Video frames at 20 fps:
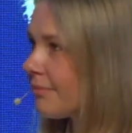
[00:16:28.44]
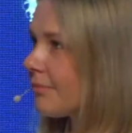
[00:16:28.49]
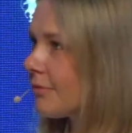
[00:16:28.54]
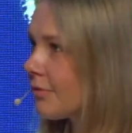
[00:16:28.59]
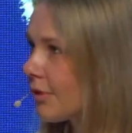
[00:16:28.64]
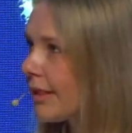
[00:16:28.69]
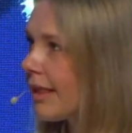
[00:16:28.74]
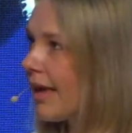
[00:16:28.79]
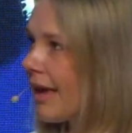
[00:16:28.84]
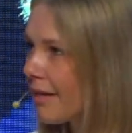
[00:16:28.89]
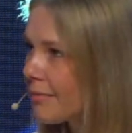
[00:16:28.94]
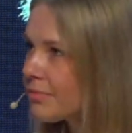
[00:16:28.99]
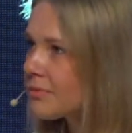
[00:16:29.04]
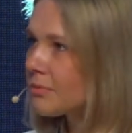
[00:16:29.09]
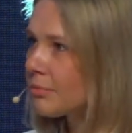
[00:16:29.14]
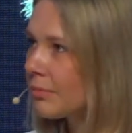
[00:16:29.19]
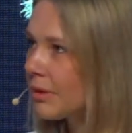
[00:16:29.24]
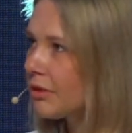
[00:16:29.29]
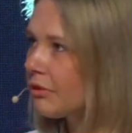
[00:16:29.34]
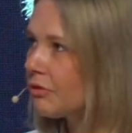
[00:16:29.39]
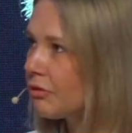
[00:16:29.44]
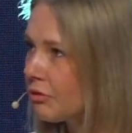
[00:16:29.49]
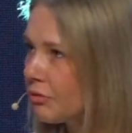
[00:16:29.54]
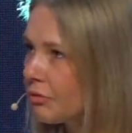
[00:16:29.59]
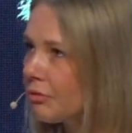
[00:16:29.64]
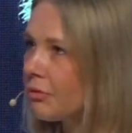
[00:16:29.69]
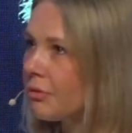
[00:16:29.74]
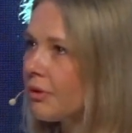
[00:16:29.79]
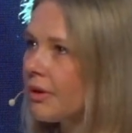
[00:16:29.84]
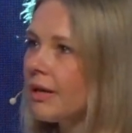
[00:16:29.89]
really helps me
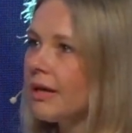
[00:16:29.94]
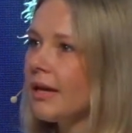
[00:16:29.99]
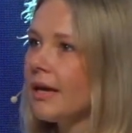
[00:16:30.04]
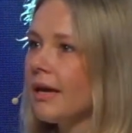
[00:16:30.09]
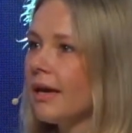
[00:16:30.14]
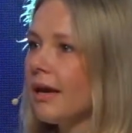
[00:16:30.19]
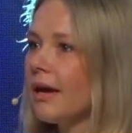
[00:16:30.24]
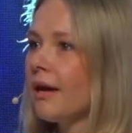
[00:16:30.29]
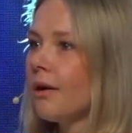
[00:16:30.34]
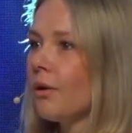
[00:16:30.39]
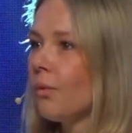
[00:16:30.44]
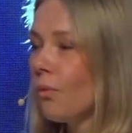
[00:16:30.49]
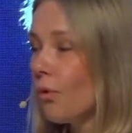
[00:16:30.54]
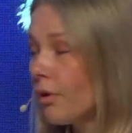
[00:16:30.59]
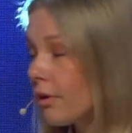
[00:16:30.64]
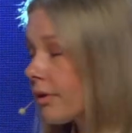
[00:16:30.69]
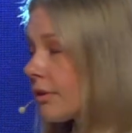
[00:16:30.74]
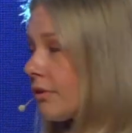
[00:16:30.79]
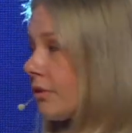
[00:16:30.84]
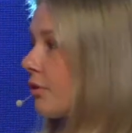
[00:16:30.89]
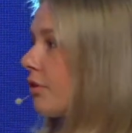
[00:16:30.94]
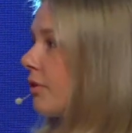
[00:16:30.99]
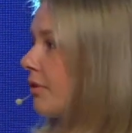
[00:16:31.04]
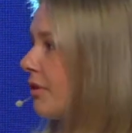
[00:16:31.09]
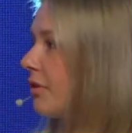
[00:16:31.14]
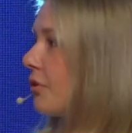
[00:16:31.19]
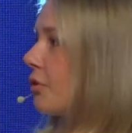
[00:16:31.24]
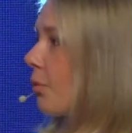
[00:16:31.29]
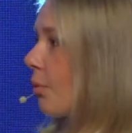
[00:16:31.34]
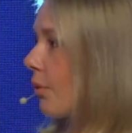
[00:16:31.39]
to work, to
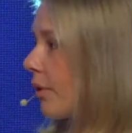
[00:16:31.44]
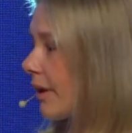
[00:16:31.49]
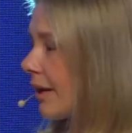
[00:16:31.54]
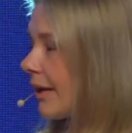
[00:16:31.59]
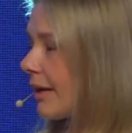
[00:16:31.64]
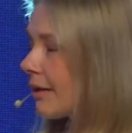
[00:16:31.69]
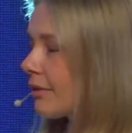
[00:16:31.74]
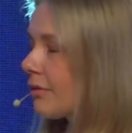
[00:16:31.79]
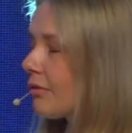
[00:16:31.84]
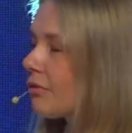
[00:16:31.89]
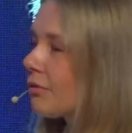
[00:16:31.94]
continue working,